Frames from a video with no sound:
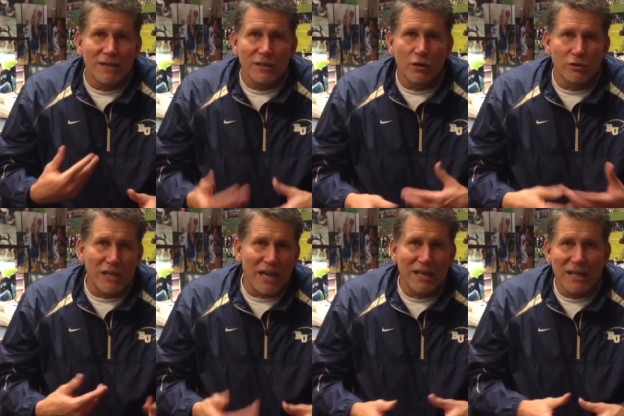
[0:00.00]
you know,
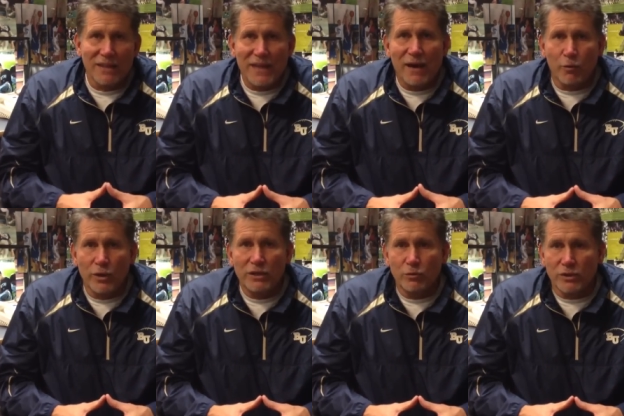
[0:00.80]
to end on that
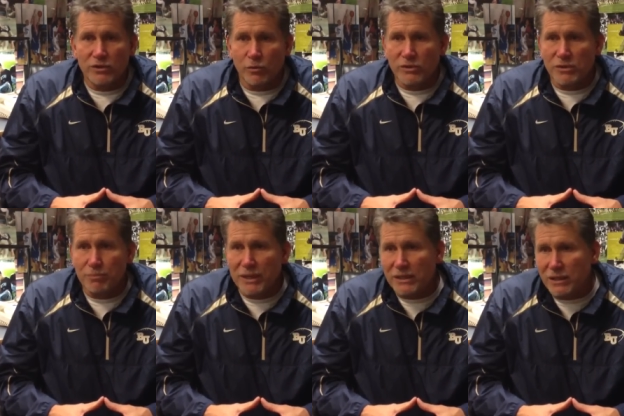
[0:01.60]
win was, was a
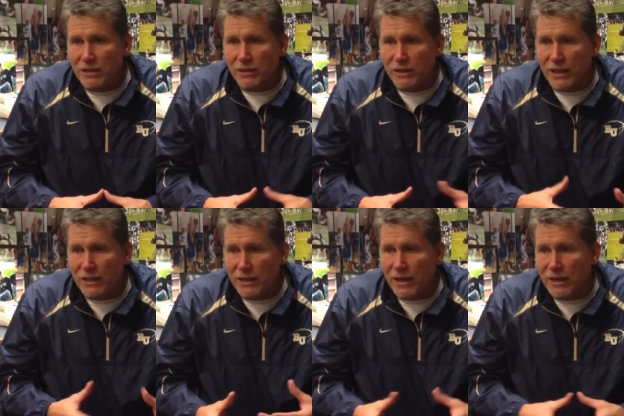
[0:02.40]
big deal, and
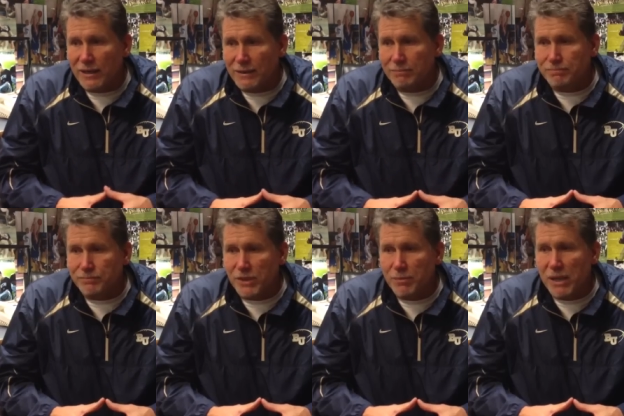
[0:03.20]
then uh, um,
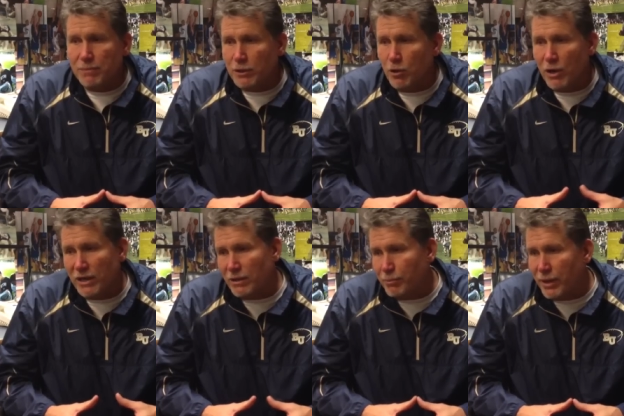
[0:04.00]
to be able to go
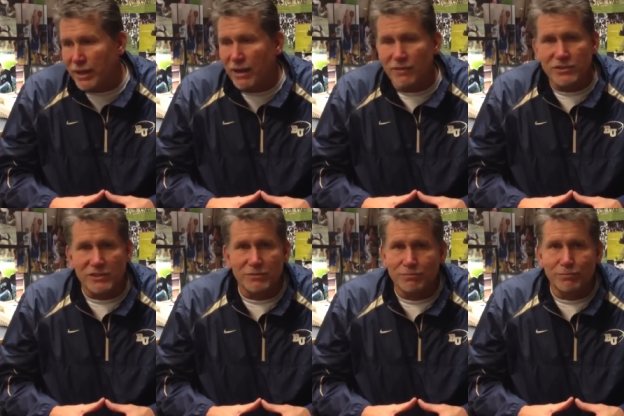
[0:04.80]
on to the playoffs
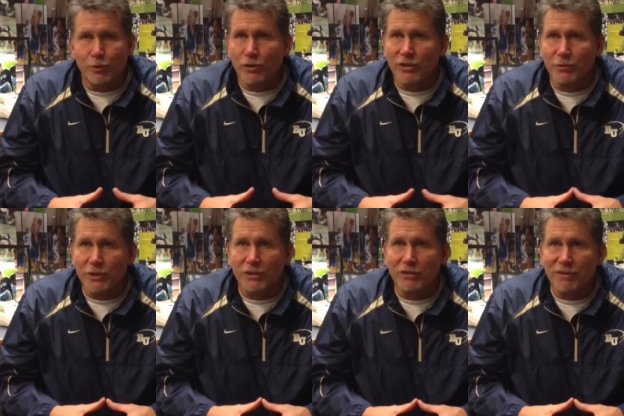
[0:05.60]
is more than
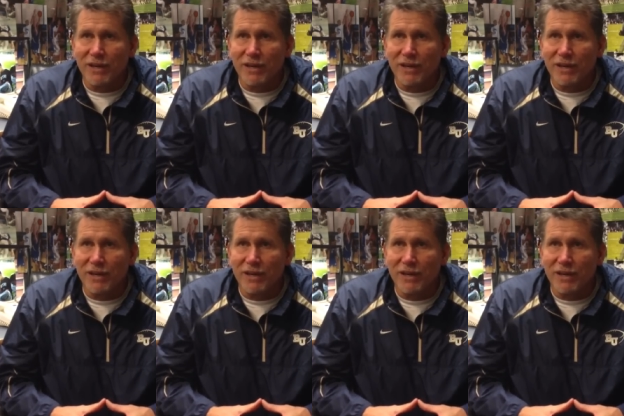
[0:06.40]
we could have